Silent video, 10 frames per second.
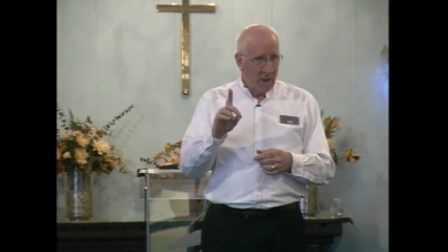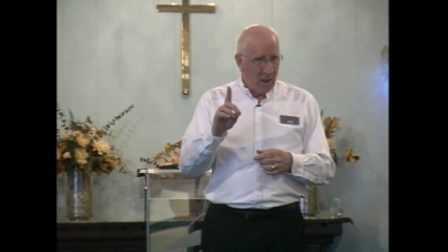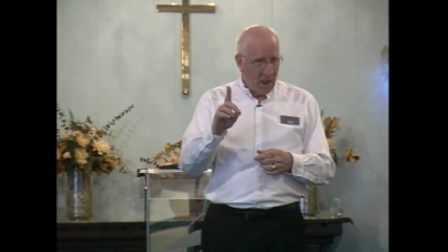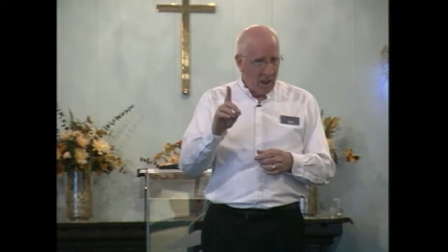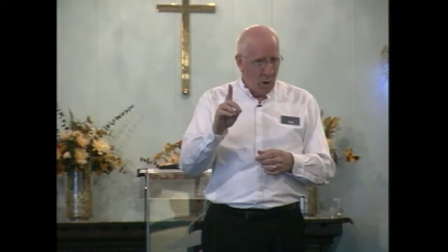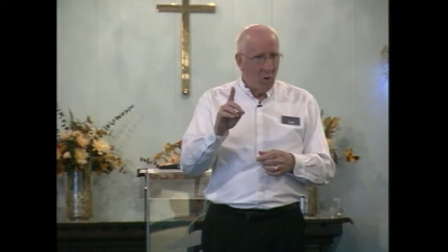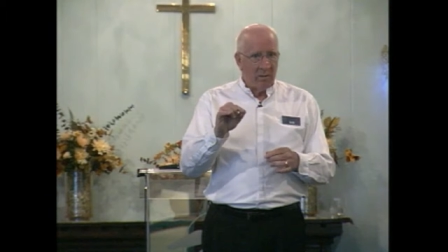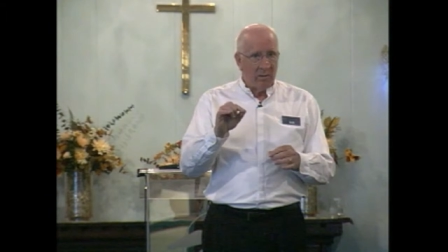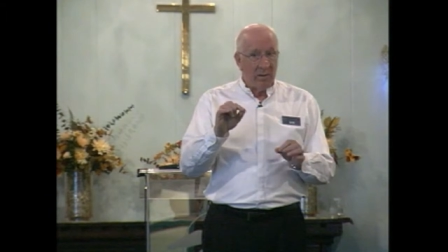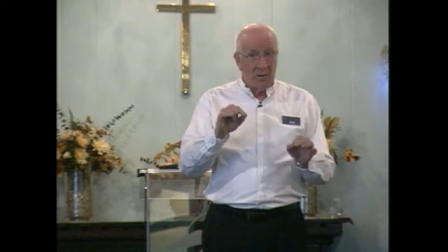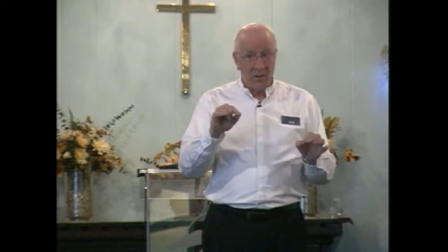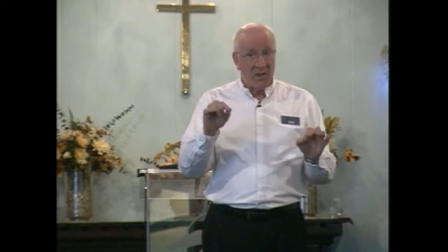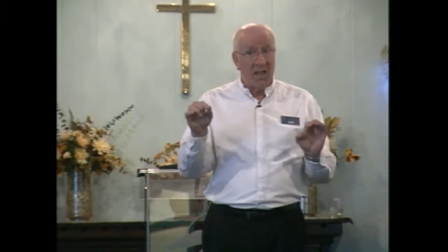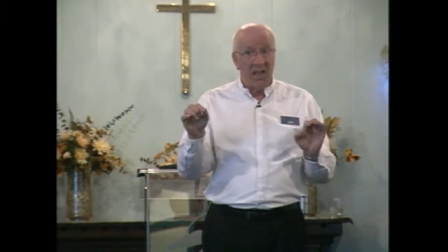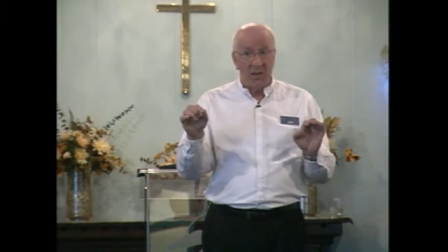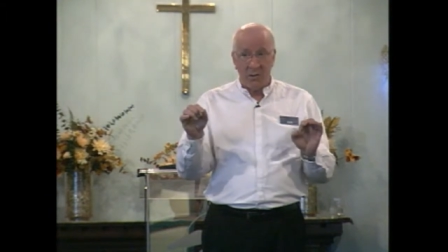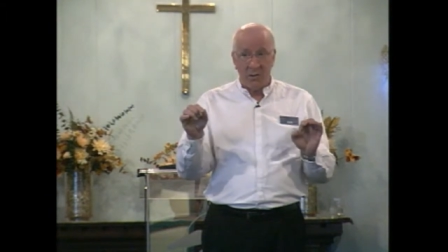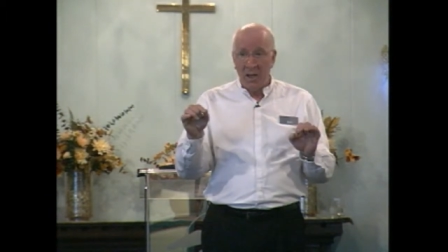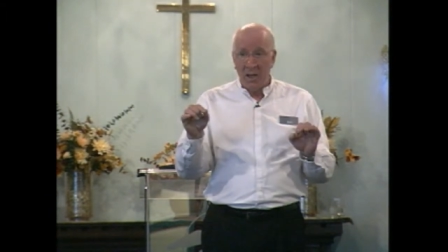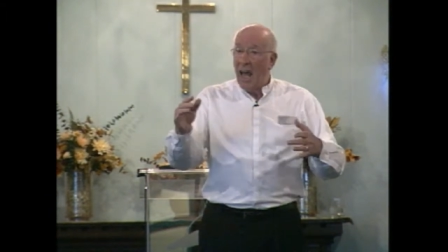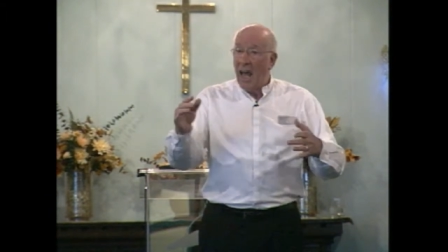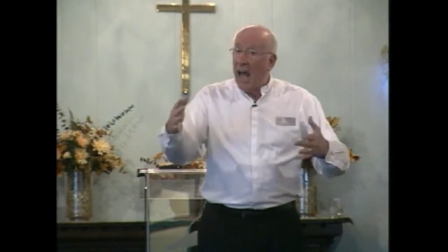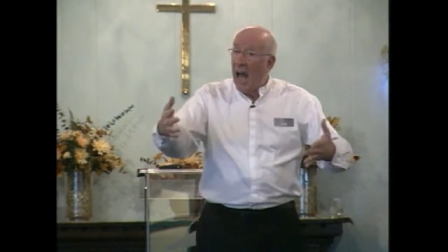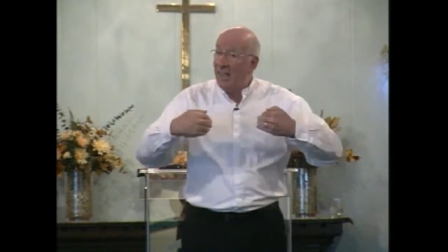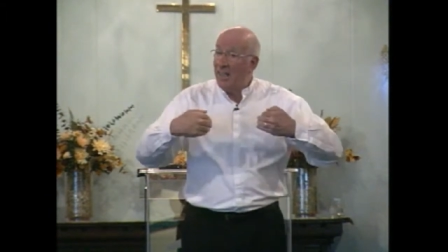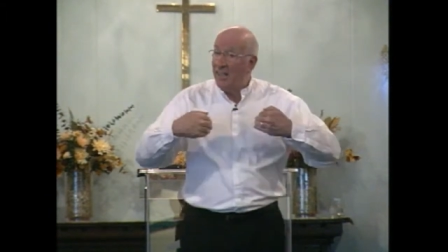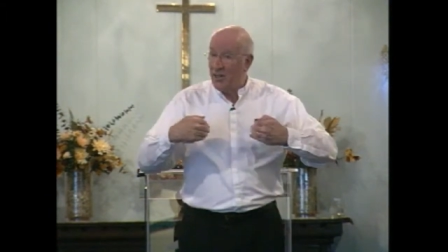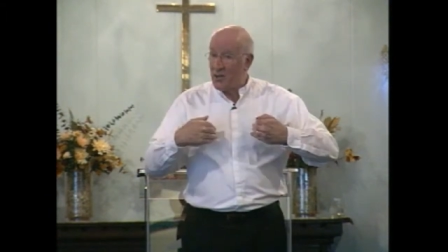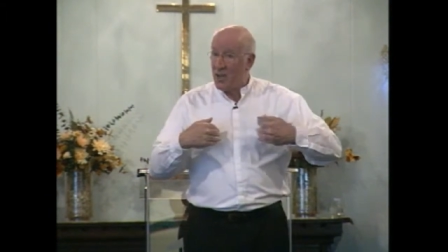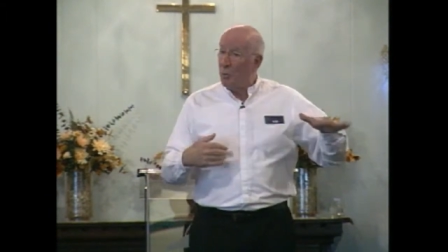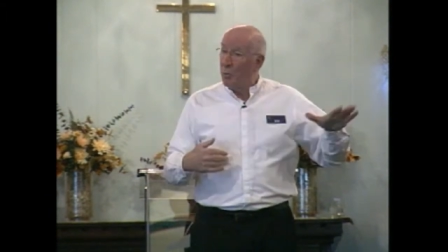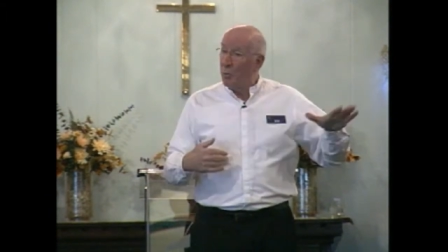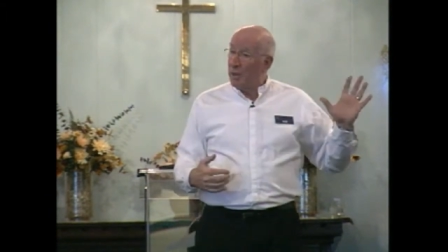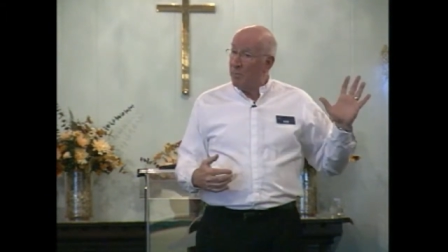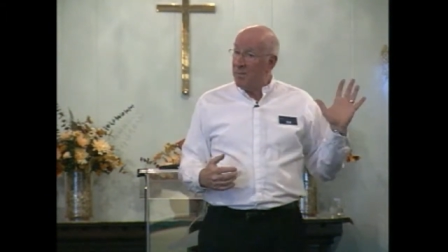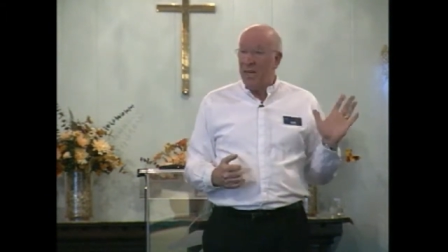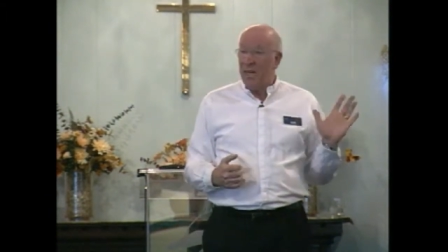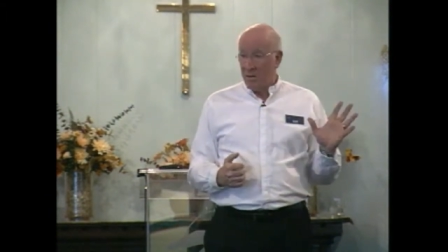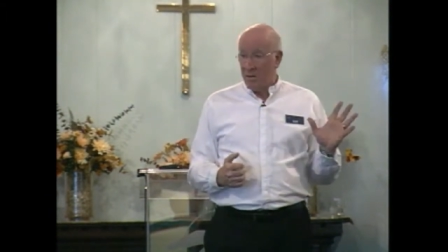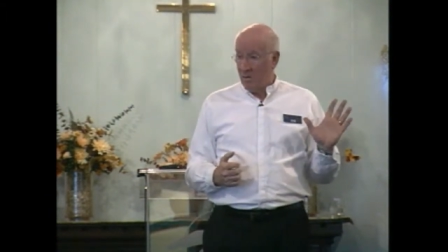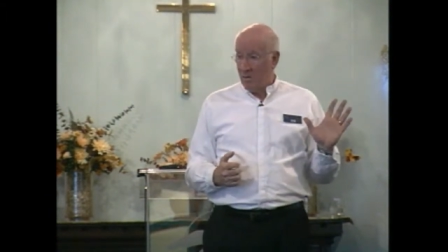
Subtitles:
Key word, just is. I get to decide what it means.